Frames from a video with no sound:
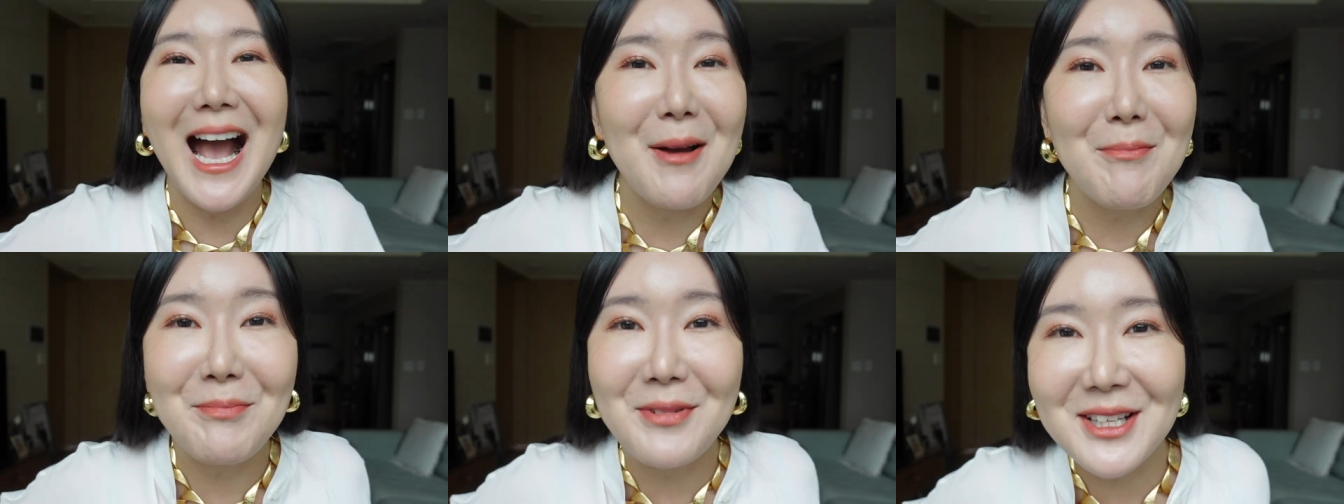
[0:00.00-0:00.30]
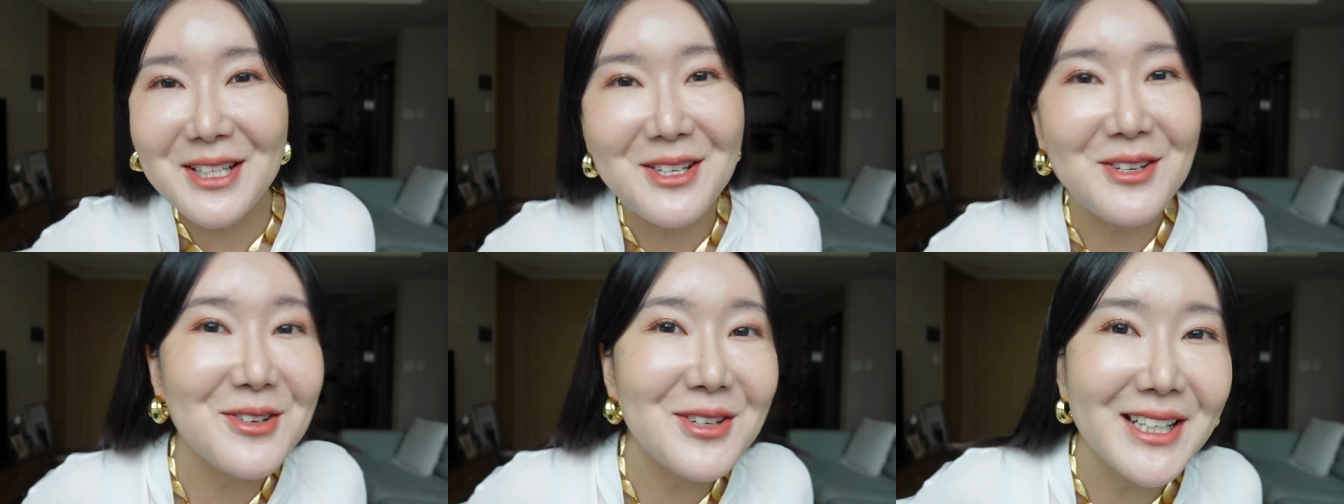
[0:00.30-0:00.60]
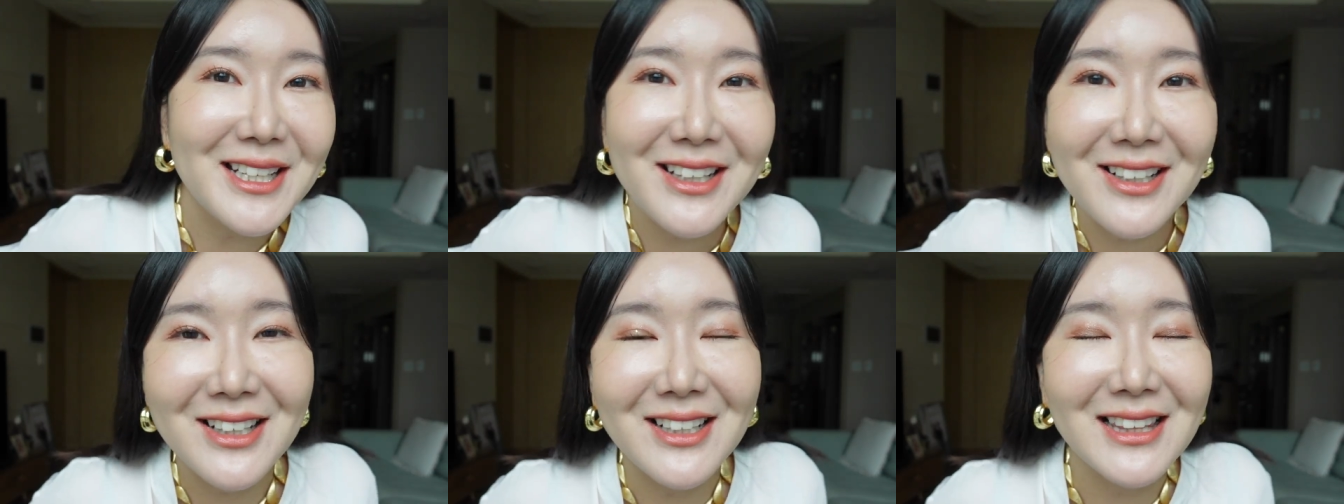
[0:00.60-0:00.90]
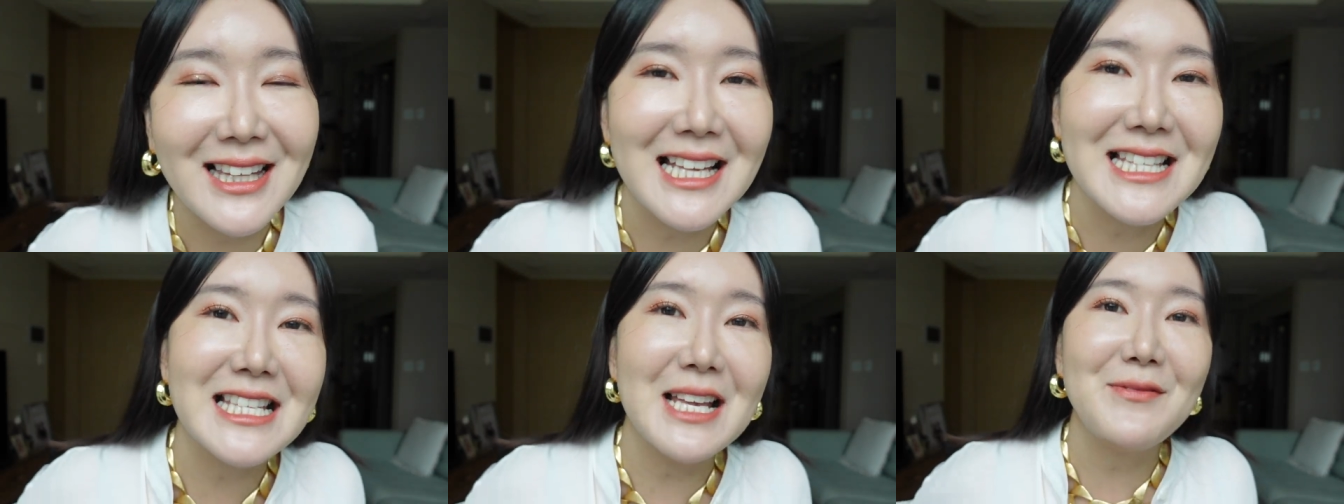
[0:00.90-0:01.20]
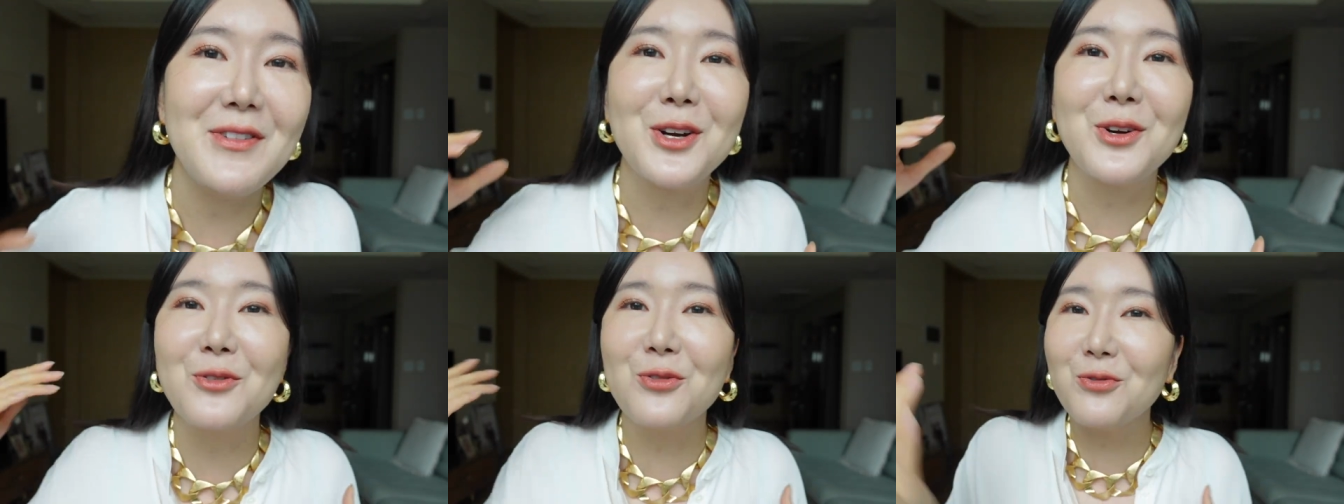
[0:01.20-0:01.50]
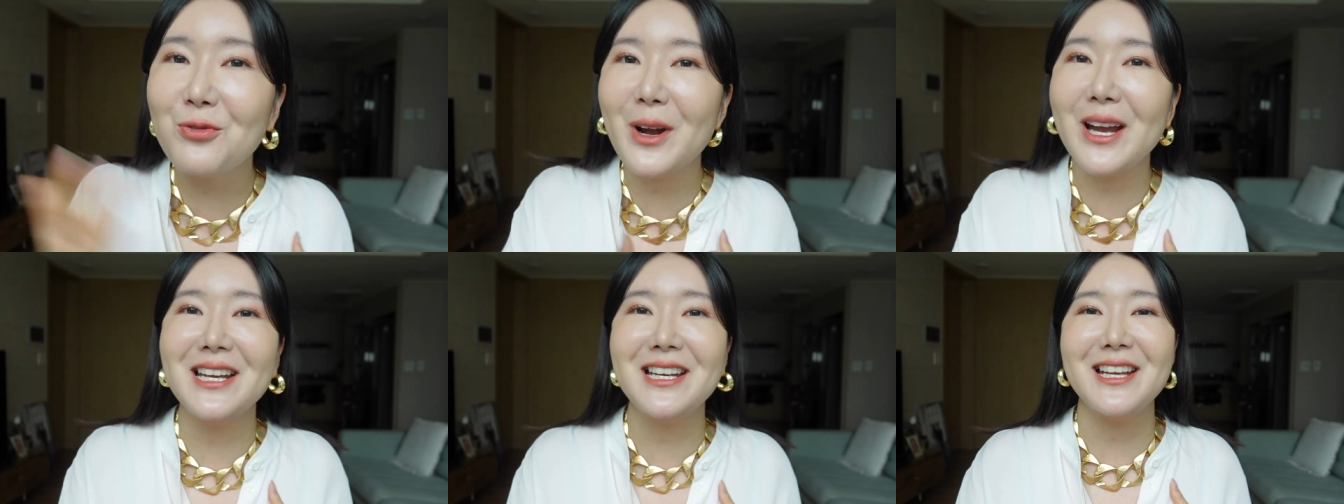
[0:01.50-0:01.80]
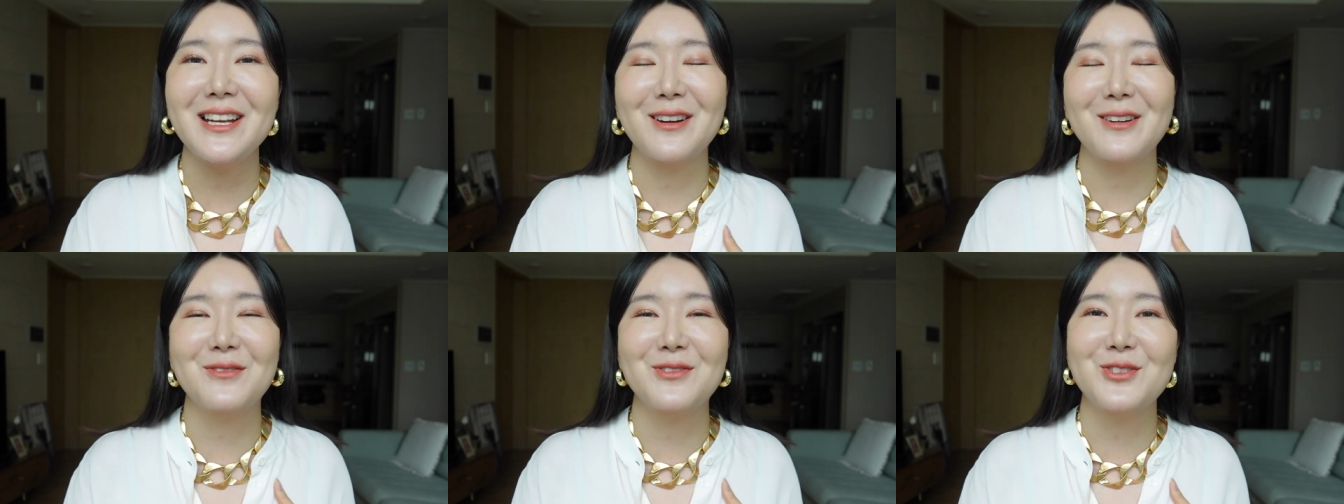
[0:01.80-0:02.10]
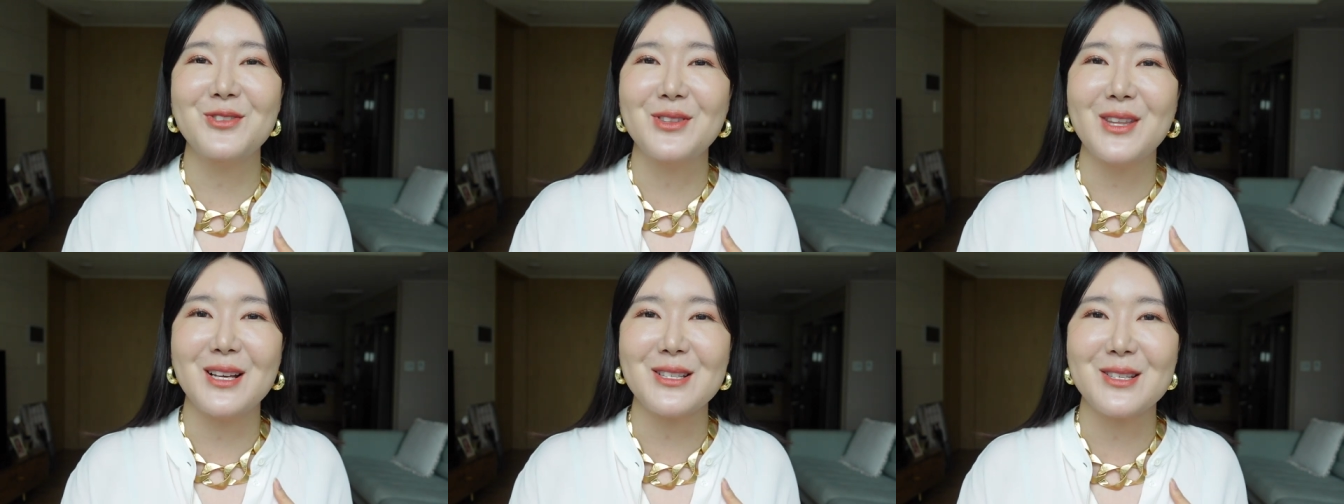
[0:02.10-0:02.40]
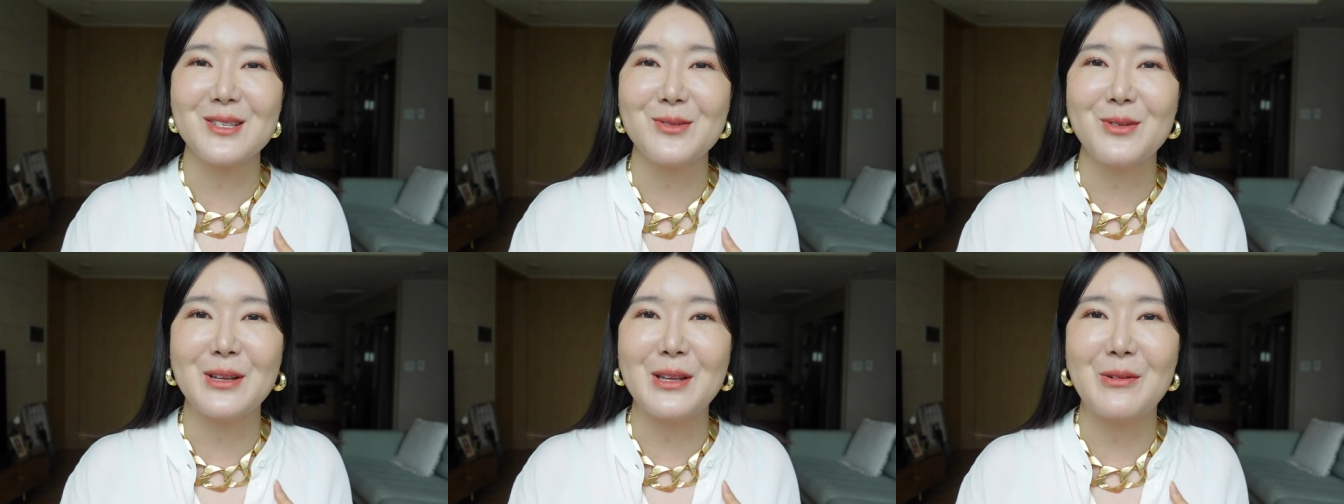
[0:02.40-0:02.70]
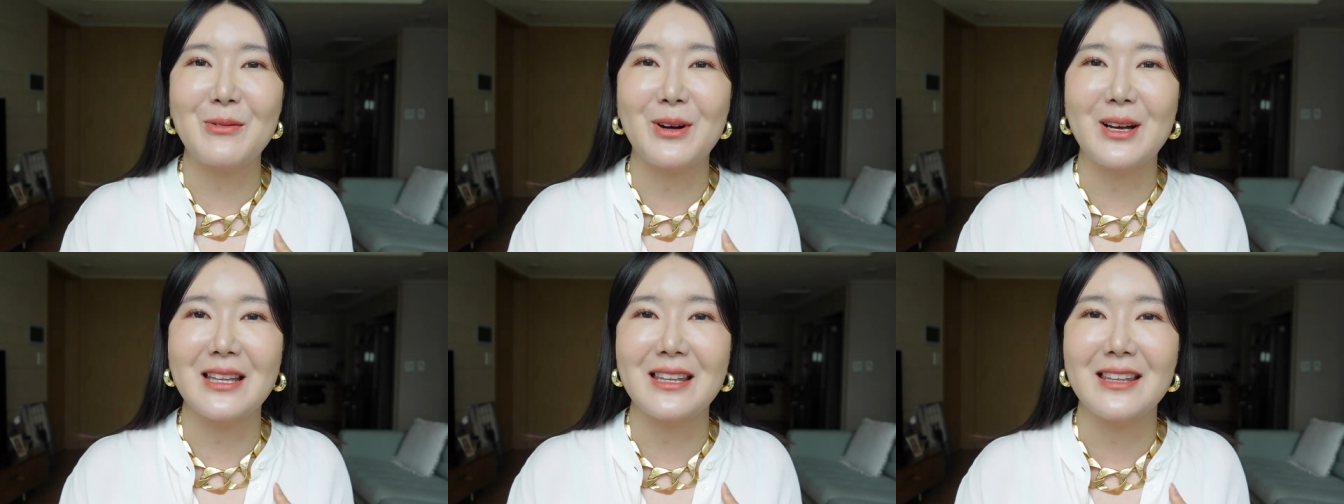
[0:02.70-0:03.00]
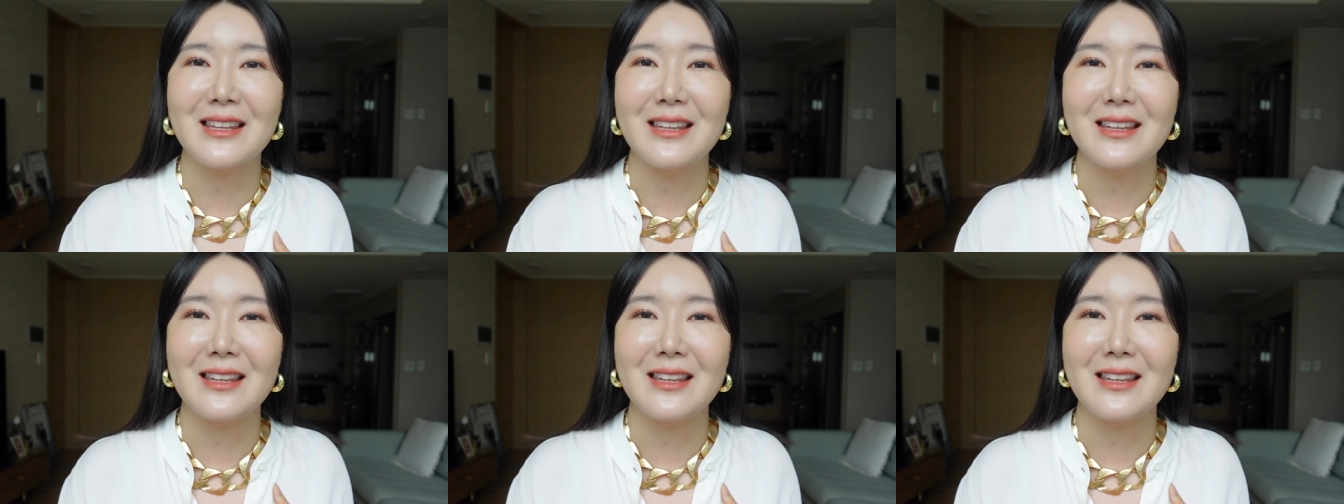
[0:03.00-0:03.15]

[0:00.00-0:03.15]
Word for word: Happy New Year! Let's have a great year of two thousand twenty-one.